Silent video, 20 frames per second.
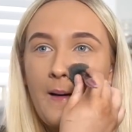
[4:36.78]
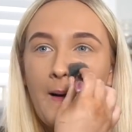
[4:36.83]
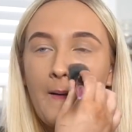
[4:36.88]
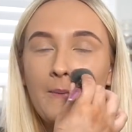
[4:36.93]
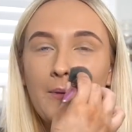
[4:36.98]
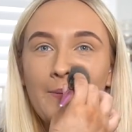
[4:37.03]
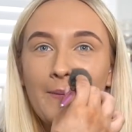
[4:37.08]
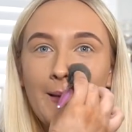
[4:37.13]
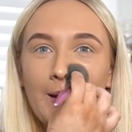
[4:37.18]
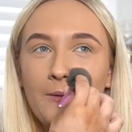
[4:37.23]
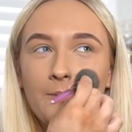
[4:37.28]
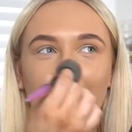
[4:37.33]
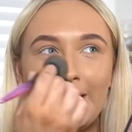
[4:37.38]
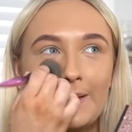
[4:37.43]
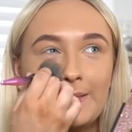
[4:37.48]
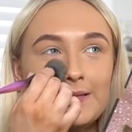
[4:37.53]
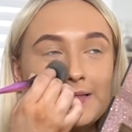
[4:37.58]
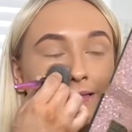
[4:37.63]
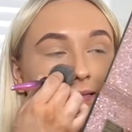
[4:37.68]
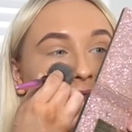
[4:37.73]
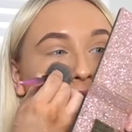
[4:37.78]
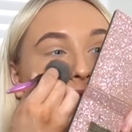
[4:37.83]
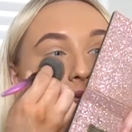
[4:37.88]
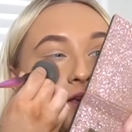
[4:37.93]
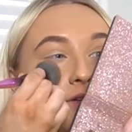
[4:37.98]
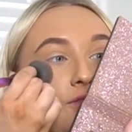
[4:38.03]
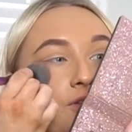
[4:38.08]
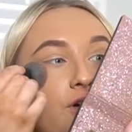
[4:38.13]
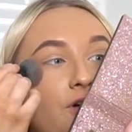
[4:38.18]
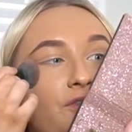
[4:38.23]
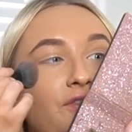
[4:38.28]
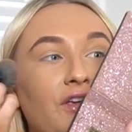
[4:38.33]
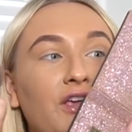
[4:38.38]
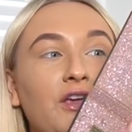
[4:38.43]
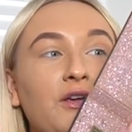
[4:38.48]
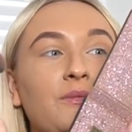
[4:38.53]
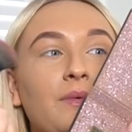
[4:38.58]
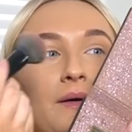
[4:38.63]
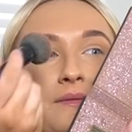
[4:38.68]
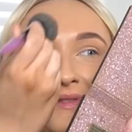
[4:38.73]
we might not be able to see you for a
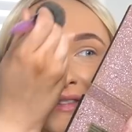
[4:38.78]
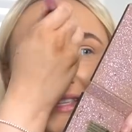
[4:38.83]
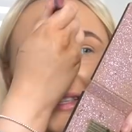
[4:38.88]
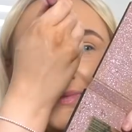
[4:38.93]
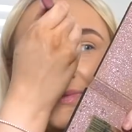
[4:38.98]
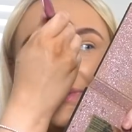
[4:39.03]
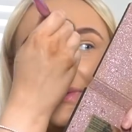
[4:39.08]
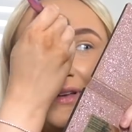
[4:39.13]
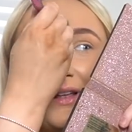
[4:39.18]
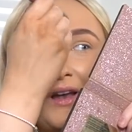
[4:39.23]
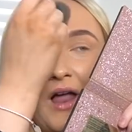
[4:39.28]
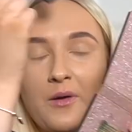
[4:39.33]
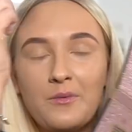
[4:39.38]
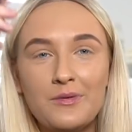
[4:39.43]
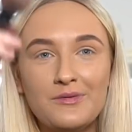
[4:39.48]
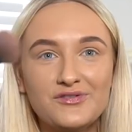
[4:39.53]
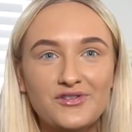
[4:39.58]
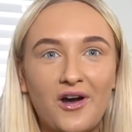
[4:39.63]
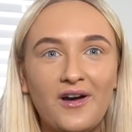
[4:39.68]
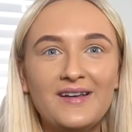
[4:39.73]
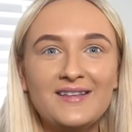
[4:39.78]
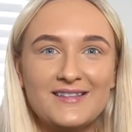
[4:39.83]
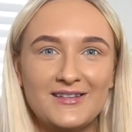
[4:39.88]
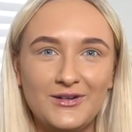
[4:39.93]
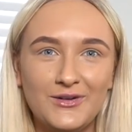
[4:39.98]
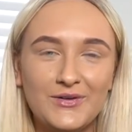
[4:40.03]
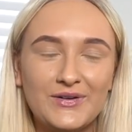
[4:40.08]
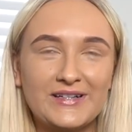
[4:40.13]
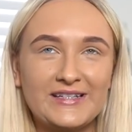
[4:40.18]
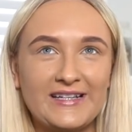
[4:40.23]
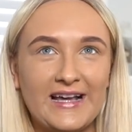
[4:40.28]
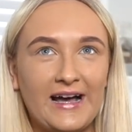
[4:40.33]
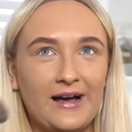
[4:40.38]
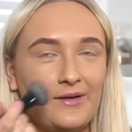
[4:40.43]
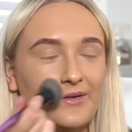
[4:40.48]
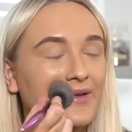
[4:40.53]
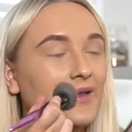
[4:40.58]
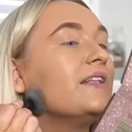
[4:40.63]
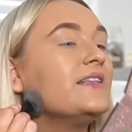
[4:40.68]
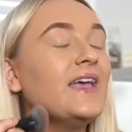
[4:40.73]
few months because like we was going into
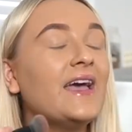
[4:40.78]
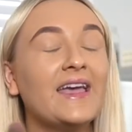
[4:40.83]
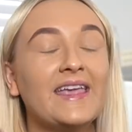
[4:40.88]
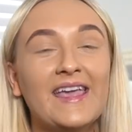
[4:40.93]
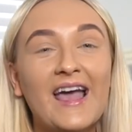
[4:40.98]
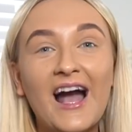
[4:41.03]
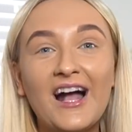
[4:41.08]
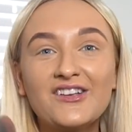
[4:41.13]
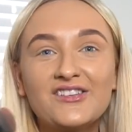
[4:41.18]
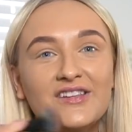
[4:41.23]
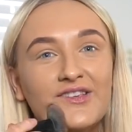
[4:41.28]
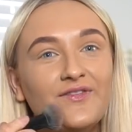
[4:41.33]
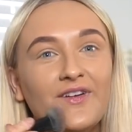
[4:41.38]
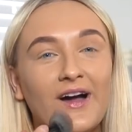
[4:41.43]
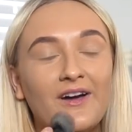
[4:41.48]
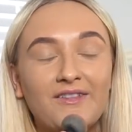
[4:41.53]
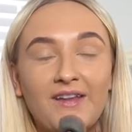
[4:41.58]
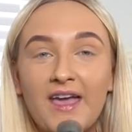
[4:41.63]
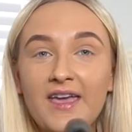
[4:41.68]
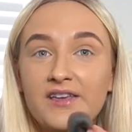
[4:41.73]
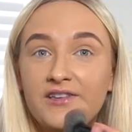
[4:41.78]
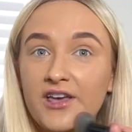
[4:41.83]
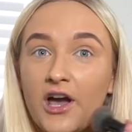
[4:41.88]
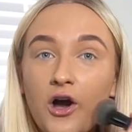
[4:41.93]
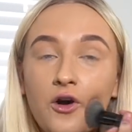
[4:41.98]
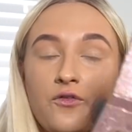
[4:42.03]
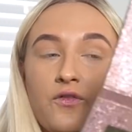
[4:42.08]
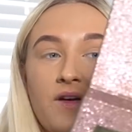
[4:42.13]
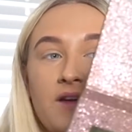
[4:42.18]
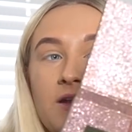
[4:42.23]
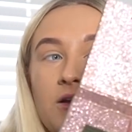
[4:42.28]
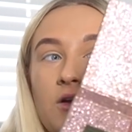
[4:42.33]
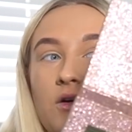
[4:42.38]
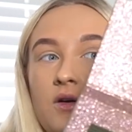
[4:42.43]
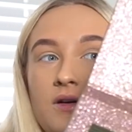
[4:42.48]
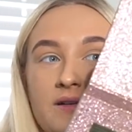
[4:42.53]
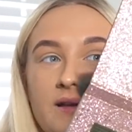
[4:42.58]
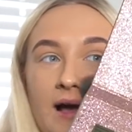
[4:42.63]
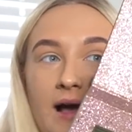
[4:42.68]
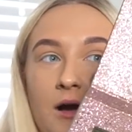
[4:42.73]
lockdown. And yeah, he actually found a girlfriend in
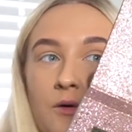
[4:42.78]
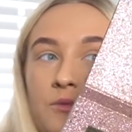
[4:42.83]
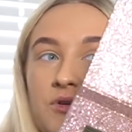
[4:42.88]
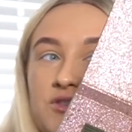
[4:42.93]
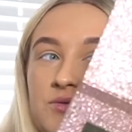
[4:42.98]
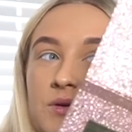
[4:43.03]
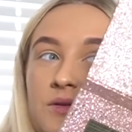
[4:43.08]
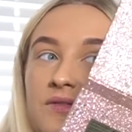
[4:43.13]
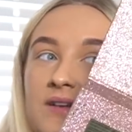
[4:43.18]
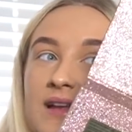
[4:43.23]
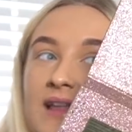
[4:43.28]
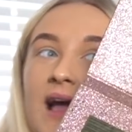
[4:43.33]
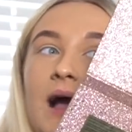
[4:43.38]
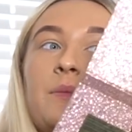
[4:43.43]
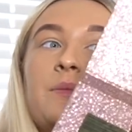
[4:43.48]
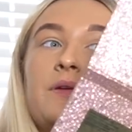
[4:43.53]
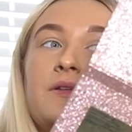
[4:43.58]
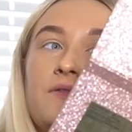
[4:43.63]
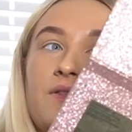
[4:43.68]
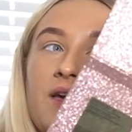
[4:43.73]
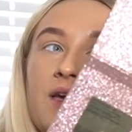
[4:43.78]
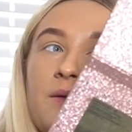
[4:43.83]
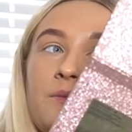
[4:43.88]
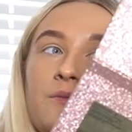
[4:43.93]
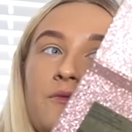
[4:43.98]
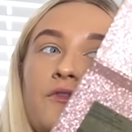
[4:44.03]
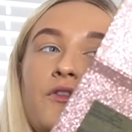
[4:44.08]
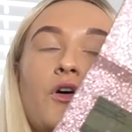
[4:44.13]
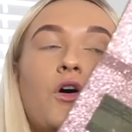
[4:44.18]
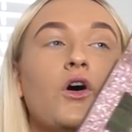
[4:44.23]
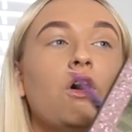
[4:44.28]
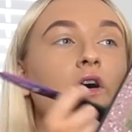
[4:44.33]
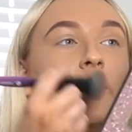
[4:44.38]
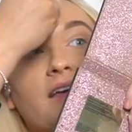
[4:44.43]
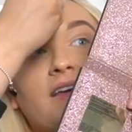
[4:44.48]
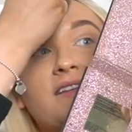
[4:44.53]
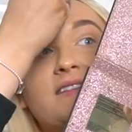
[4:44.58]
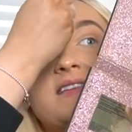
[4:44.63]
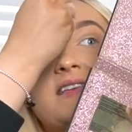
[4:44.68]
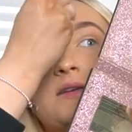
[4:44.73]
lockdown, which we were really happy for him for,
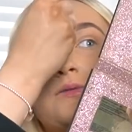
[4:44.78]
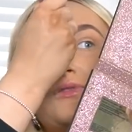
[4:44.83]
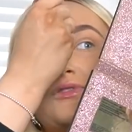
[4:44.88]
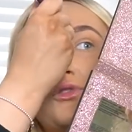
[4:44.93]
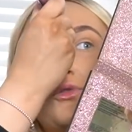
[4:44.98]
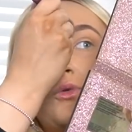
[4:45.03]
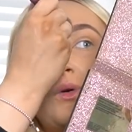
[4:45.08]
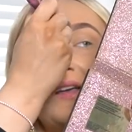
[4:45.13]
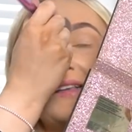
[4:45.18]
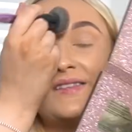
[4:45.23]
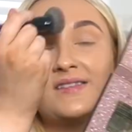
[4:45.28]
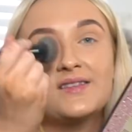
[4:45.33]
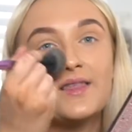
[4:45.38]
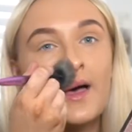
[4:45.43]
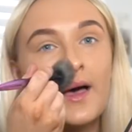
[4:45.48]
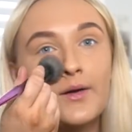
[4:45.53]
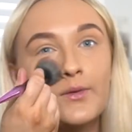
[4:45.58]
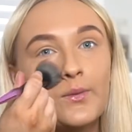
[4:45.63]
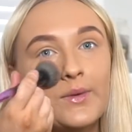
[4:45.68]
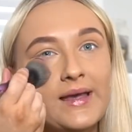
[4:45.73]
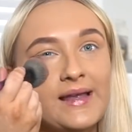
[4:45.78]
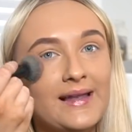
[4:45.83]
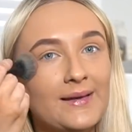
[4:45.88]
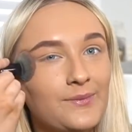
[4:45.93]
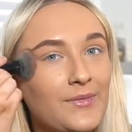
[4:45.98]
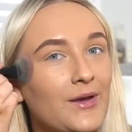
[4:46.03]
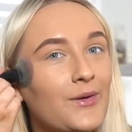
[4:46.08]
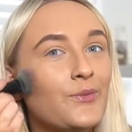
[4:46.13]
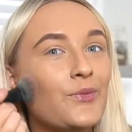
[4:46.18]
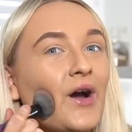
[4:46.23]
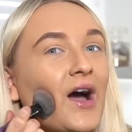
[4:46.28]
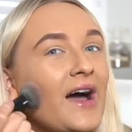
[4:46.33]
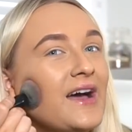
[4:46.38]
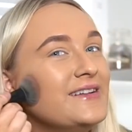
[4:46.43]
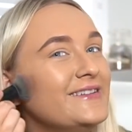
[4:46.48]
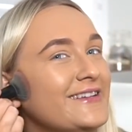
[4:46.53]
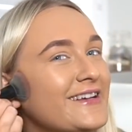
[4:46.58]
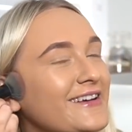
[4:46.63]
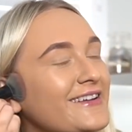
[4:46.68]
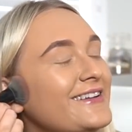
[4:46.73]
because he was always third wheeling me and
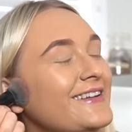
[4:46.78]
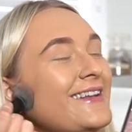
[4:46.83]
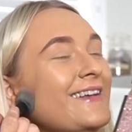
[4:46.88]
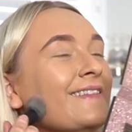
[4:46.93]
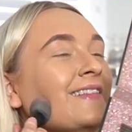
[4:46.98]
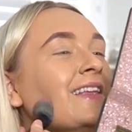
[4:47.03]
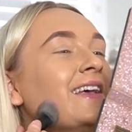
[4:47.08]
Brandon.